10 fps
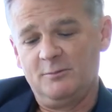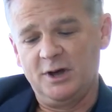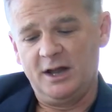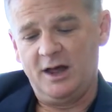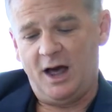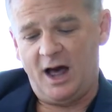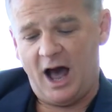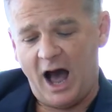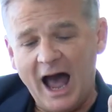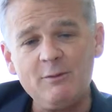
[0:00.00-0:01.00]
But
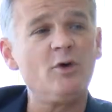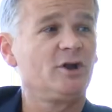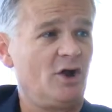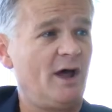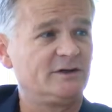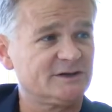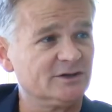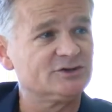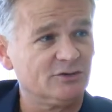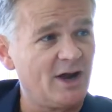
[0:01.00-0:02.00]
I want to know how it's
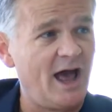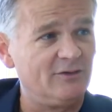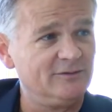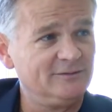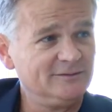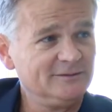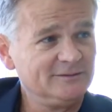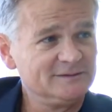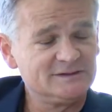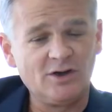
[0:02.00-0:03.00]
going to turn out.
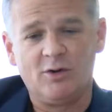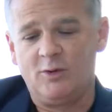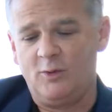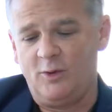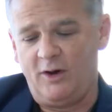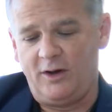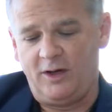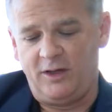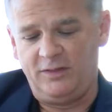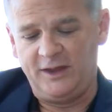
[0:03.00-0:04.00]
So
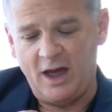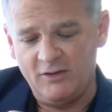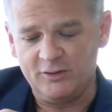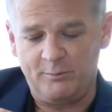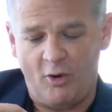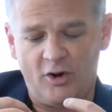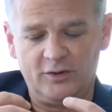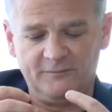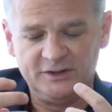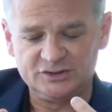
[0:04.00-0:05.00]
the other
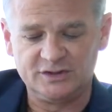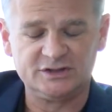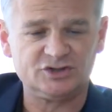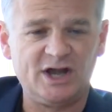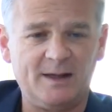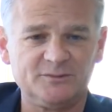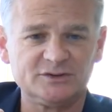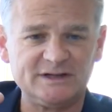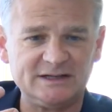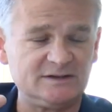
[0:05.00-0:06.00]
part of each of these
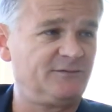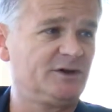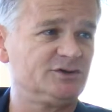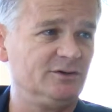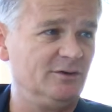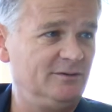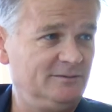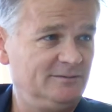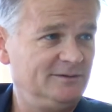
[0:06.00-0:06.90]
chapters is fictional.